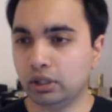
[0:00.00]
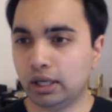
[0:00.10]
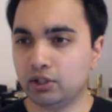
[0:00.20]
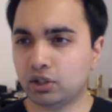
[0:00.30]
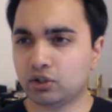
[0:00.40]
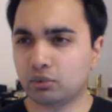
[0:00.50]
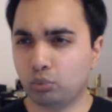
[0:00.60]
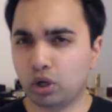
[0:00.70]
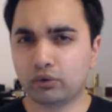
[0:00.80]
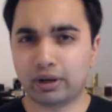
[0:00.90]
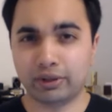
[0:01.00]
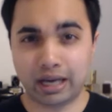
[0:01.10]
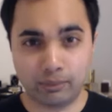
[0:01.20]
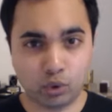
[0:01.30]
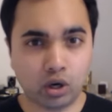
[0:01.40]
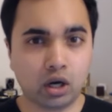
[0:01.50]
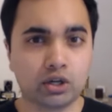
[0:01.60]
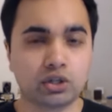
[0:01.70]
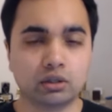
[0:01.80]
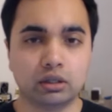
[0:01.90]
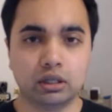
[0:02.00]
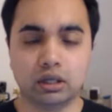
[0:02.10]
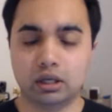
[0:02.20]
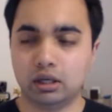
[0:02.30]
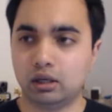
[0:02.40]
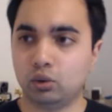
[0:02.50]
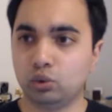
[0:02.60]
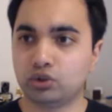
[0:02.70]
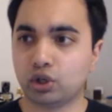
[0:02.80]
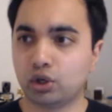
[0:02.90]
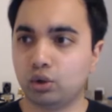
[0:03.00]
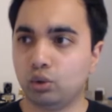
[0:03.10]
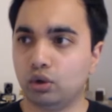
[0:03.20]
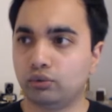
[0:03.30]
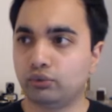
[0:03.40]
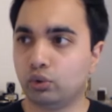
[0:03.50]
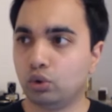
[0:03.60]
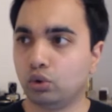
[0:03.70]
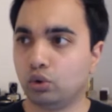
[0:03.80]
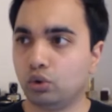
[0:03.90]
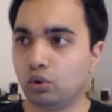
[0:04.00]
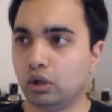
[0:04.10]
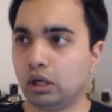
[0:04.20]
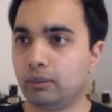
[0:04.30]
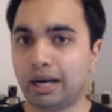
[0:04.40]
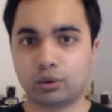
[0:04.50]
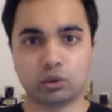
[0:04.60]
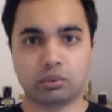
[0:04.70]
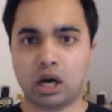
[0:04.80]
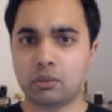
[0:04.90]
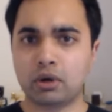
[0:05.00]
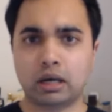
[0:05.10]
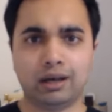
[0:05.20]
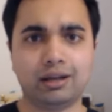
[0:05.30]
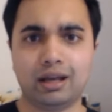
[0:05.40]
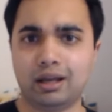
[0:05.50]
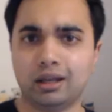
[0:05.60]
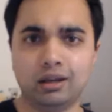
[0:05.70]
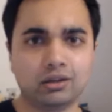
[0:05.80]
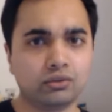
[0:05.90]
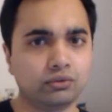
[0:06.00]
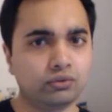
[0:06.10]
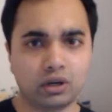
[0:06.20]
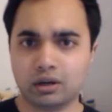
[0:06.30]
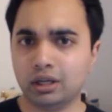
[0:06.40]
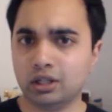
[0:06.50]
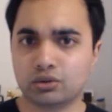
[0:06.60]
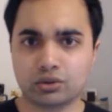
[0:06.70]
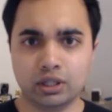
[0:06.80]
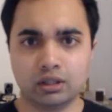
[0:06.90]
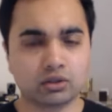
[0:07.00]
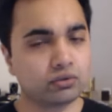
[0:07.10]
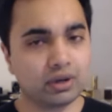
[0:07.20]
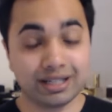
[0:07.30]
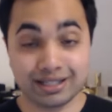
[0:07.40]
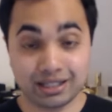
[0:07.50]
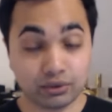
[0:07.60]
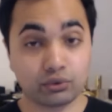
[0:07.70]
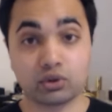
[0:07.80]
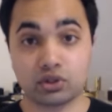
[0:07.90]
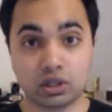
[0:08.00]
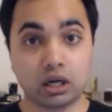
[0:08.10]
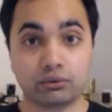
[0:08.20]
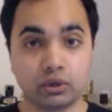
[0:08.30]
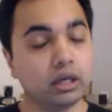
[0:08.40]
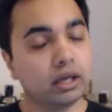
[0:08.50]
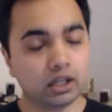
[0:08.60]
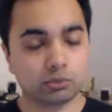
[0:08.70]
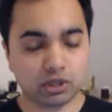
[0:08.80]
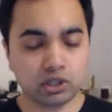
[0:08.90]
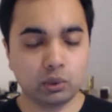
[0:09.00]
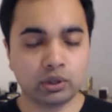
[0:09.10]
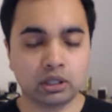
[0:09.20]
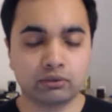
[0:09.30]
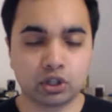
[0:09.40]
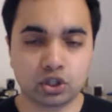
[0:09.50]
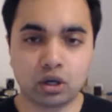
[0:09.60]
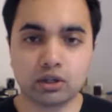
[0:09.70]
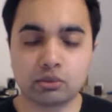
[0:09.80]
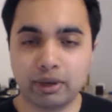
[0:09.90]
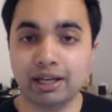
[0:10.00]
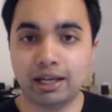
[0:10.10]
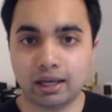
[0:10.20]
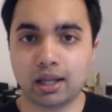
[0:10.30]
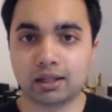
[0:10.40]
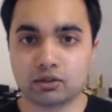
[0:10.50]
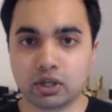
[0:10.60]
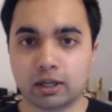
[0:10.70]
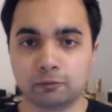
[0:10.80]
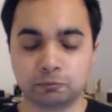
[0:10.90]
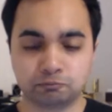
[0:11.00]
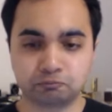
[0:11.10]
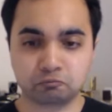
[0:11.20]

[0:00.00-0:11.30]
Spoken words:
Yeah, he's done some work for, I think, Amouage and also for Acqua di Parma, and he is very interesting. He does very different stuff, especially when given the chance, mainly at L'Artisan.